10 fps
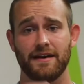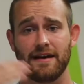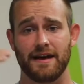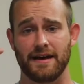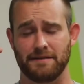
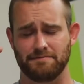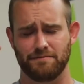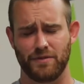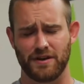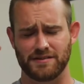
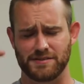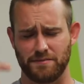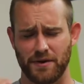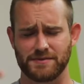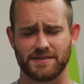We're
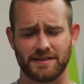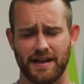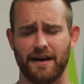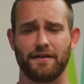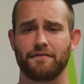supposed to
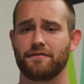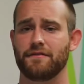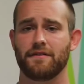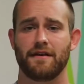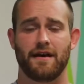love
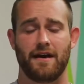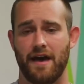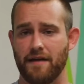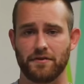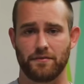
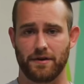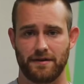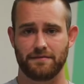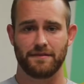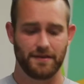everyone.